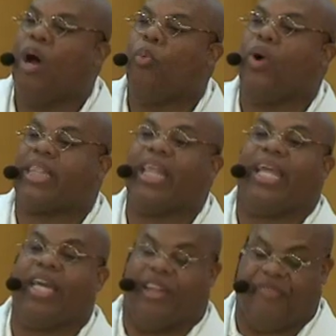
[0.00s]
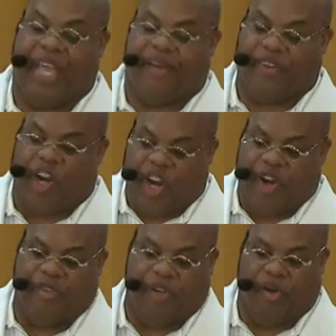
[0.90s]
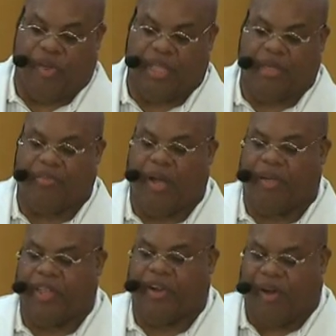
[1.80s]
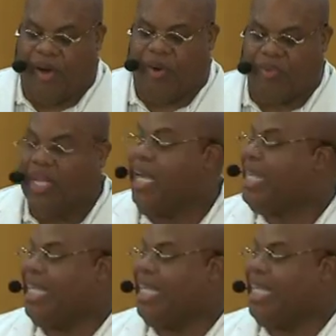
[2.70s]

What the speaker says: what they could have ever earned on their own.